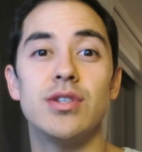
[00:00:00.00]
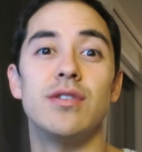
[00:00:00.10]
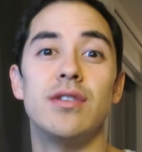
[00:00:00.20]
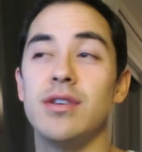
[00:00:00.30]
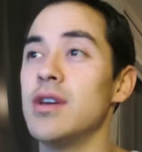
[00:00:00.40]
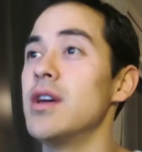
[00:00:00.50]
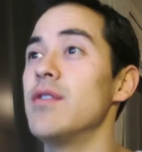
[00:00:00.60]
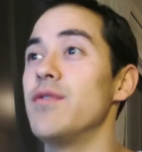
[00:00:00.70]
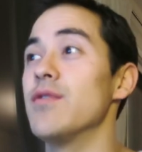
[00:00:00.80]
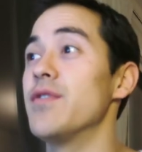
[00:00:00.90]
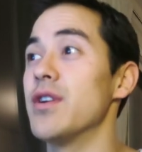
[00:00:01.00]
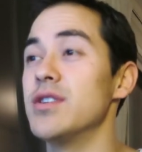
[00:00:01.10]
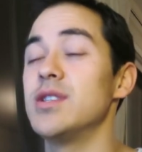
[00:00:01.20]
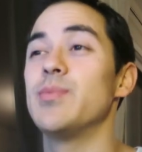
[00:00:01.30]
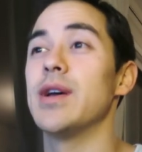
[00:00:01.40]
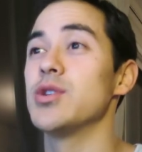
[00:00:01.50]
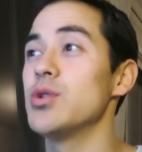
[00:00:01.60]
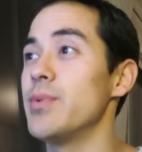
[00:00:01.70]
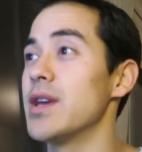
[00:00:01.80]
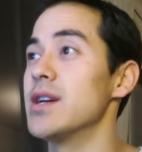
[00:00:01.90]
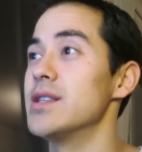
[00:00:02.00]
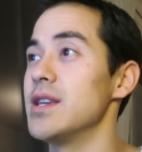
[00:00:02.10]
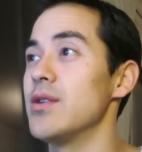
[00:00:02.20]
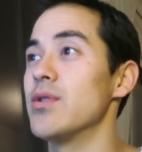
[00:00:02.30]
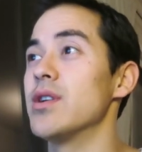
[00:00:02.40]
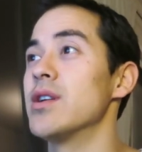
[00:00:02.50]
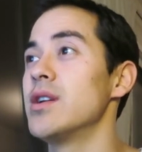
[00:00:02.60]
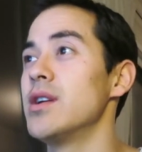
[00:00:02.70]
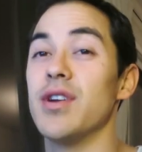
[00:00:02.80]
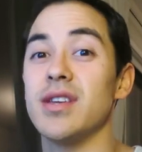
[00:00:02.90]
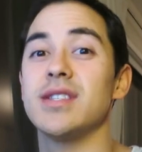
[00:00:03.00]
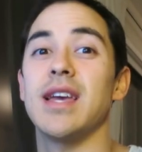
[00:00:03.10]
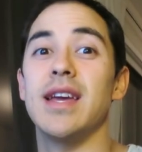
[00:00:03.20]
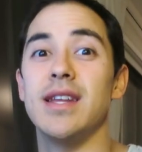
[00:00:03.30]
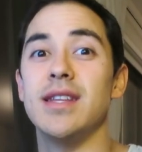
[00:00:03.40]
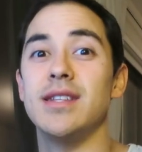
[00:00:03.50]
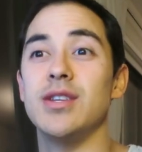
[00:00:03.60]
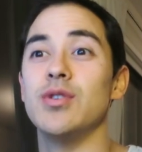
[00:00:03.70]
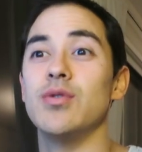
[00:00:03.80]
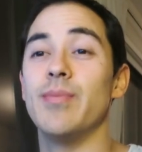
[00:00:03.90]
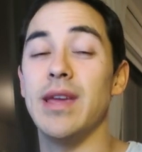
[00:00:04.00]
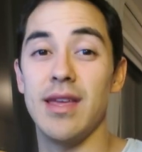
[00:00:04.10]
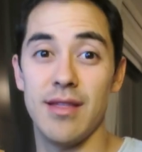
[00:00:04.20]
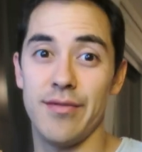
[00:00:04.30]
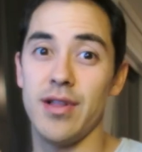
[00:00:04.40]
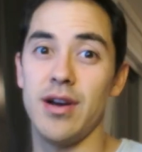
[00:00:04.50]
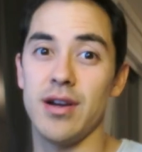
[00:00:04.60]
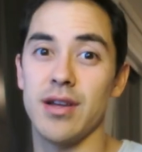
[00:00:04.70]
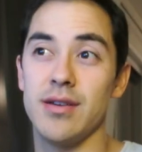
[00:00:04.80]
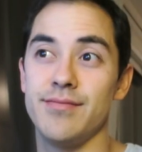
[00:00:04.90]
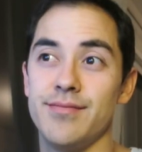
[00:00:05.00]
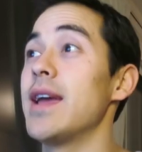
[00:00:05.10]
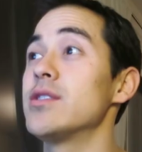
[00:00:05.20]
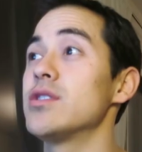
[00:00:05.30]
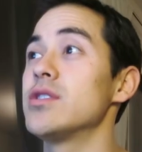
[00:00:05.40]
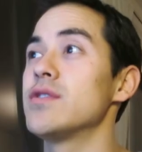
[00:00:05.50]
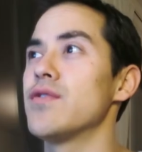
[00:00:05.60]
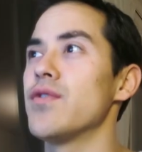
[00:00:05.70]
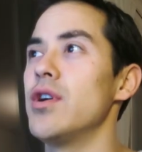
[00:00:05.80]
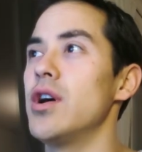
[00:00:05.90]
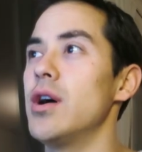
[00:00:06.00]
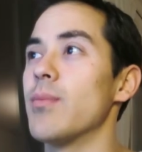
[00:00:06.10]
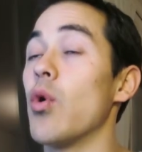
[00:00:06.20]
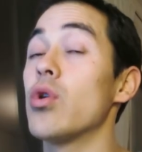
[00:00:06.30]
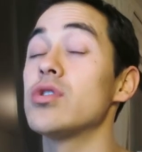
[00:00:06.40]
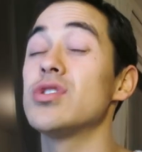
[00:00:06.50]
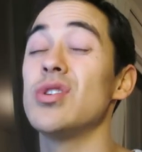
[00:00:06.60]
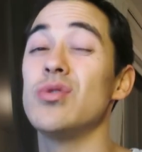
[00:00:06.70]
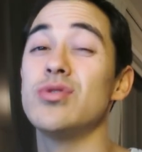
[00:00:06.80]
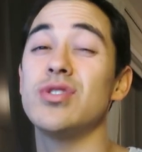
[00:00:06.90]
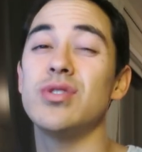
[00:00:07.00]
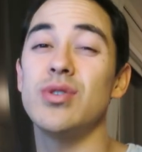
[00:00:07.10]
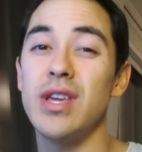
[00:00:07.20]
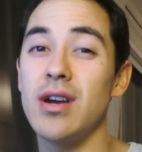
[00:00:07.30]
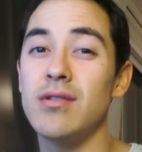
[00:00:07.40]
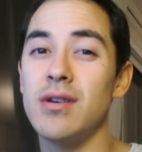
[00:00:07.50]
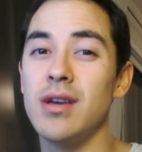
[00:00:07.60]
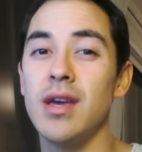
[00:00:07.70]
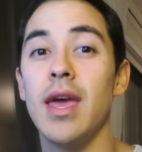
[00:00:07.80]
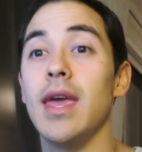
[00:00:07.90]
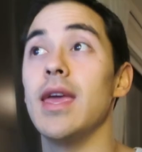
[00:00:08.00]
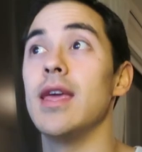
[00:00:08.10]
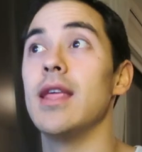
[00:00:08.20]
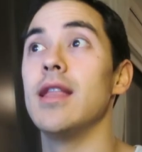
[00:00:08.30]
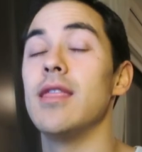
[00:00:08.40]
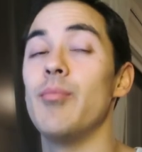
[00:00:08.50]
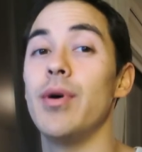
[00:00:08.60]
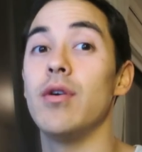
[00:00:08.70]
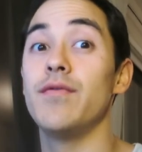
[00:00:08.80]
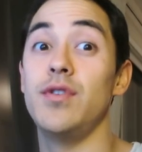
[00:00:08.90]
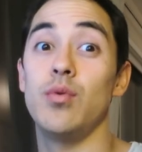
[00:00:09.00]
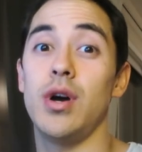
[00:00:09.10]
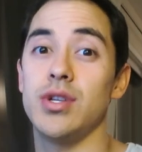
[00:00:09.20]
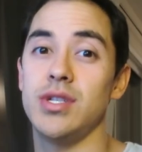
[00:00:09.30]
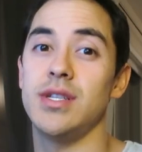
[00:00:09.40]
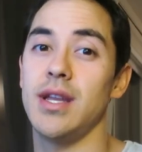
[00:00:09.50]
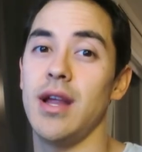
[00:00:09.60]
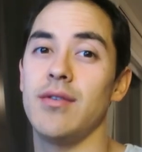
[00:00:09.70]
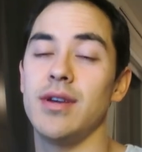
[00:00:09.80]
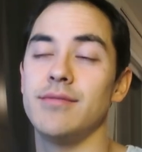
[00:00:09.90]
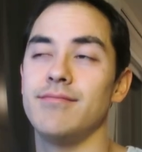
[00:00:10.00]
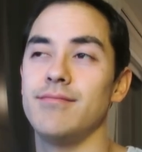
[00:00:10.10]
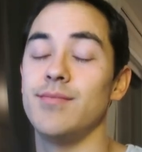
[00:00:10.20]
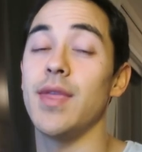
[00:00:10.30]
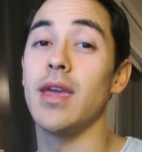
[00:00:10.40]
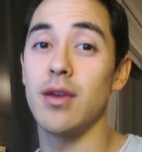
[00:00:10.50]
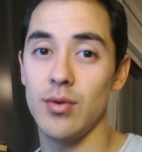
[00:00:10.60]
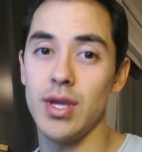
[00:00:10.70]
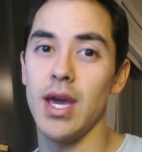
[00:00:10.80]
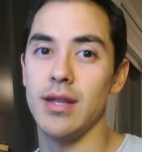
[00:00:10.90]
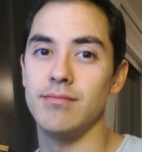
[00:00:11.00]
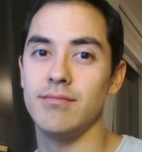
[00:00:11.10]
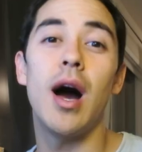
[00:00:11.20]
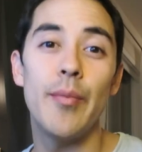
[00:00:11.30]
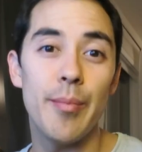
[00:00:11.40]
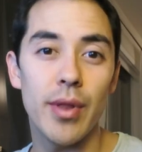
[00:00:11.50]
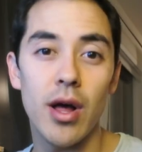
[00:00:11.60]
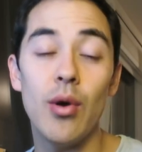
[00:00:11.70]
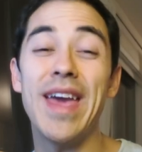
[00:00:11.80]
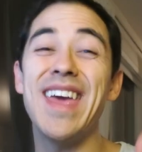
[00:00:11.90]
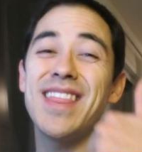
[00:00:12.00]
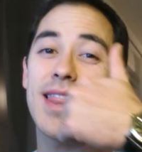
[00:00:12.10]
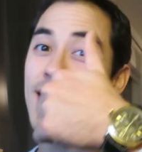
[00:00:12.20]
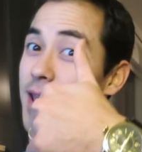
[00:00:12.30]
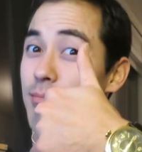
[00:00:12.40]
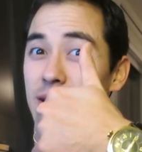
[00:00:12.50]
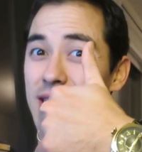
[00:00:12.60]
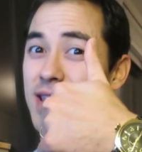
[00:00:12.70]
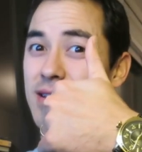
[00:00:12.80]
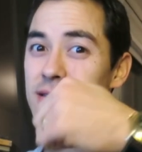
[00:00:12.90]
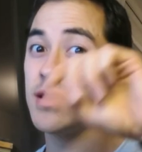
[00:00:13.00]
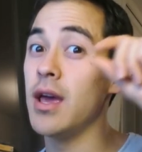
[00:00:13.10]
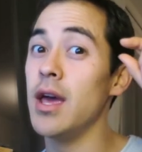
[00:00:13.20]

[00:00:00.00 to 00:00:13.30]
you should feel very special because they were very excited to be in the vlog. Dancers from Cornerstone Studio in the Bellevue, Washington area. Thank you again comment below, hit the like button,